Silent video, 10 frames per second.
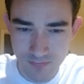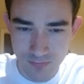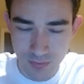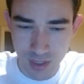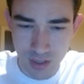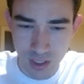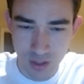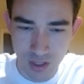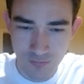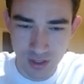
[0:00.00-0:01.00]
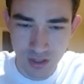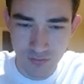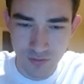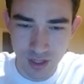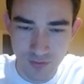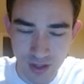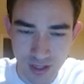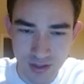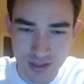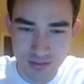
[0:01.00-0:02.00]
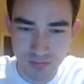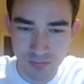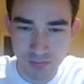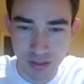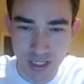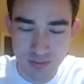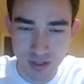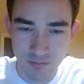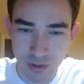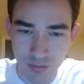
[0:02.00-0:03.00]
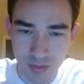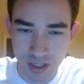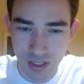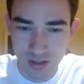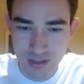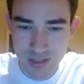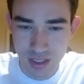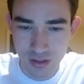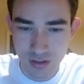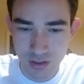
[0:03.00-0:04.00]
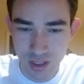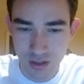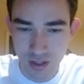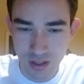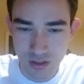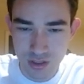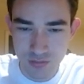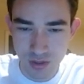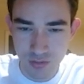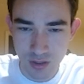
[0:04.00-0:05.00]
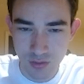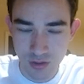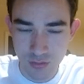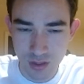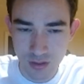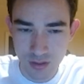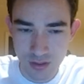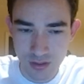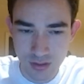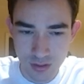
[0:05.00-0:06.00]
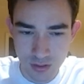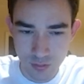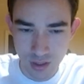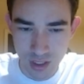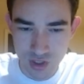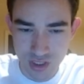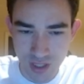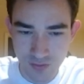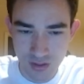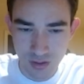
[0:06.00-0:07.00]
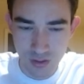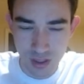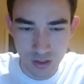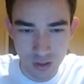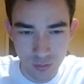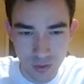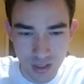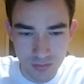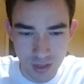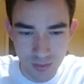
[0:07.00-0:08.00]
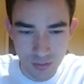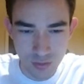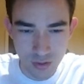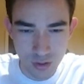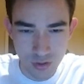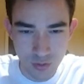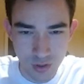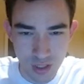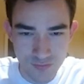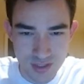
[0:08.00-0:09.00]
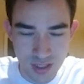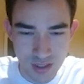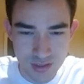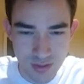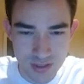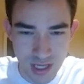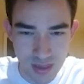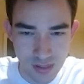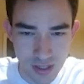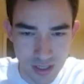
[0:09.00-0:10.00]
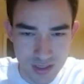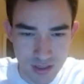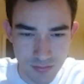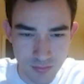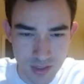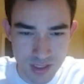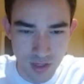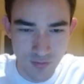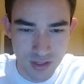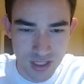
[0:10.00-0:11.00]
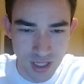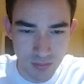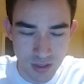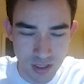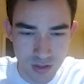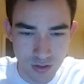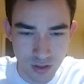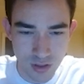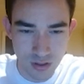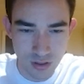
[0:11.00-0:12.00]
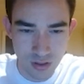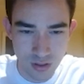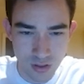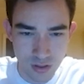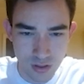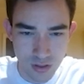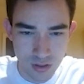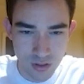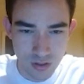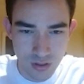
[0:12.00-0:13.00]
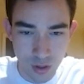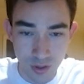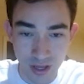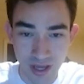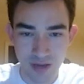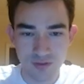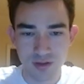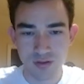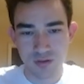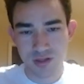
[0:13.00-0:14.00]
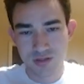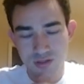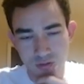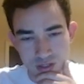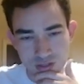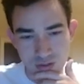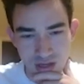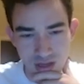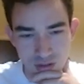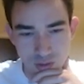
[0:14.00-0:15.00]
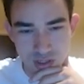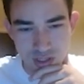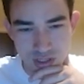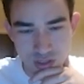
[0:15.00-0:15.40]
Yeah, now I have knight e5. I like this placement of putting my knight in the center, and then I can just bring my queen around. Rook h7. Okay, you know what? Maybe we'll go with queen f6, because I like some discovered attack potential here. Oh, and I have it. Okay, so great. So now the question is, do I